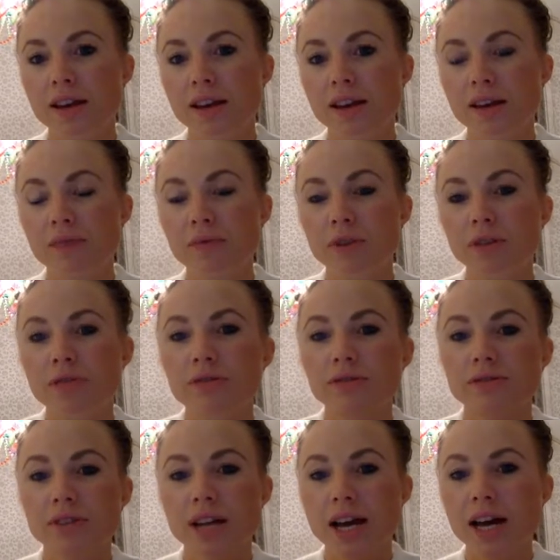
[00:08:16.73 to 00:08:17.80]
And when you're
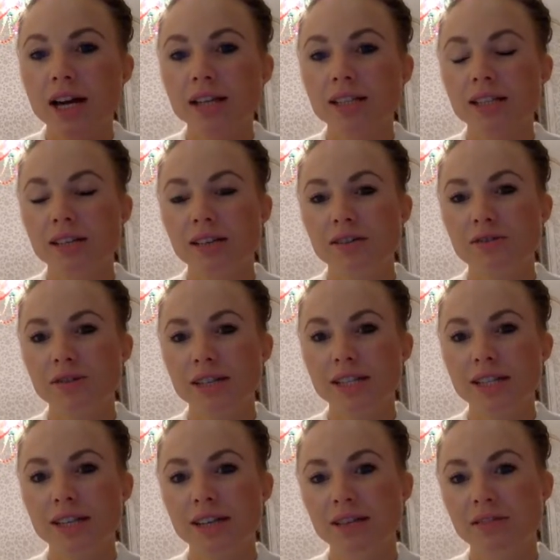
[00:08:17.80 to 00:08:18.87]
reacting, you are
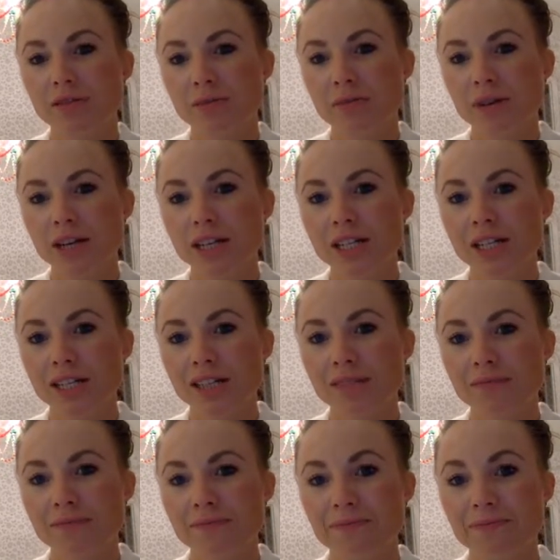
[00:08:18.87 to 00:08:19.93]
sending a vibration.
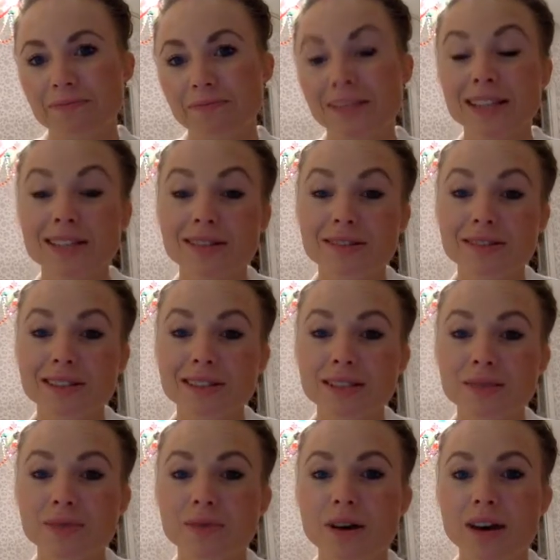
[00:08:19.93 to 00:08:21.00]
So this
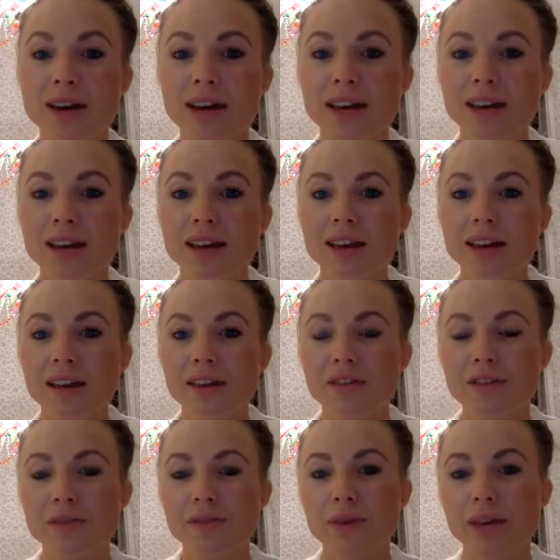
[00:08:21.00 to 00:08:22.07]
is why if
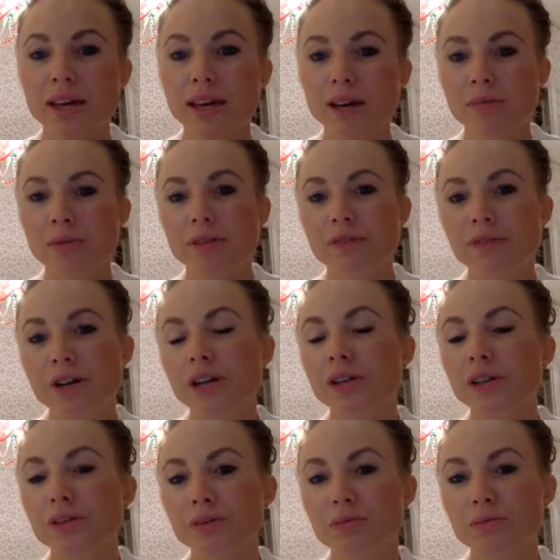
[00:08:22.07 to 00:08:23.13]
you wake up in a very
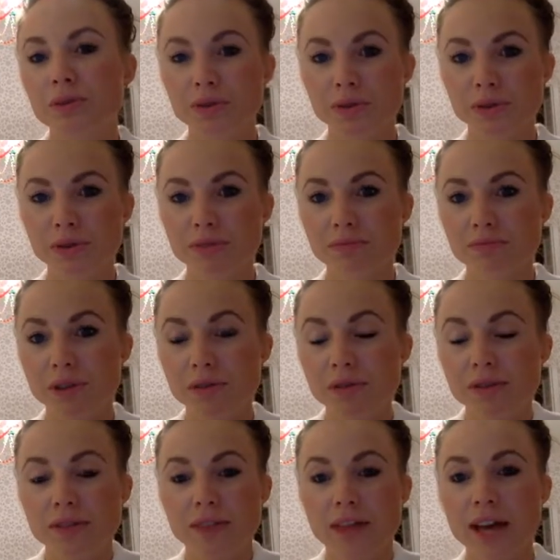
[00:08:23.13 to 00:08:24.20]
good mood, most
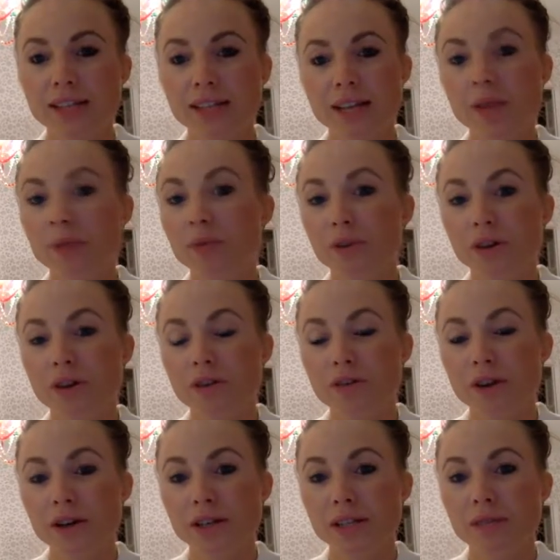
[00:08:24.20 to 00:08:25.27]
of that day will go
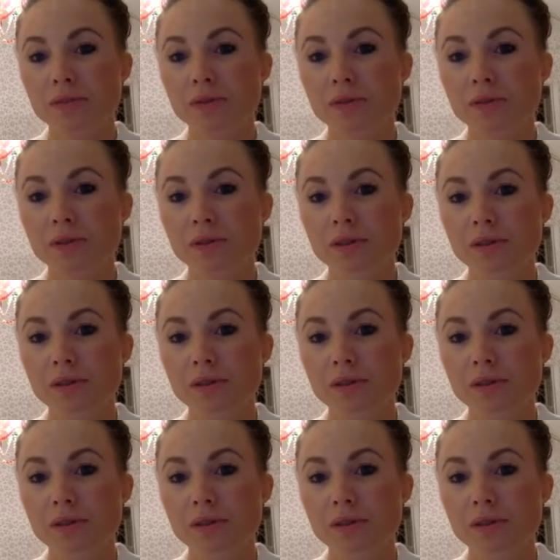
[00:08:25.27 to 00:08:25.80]
very smooth.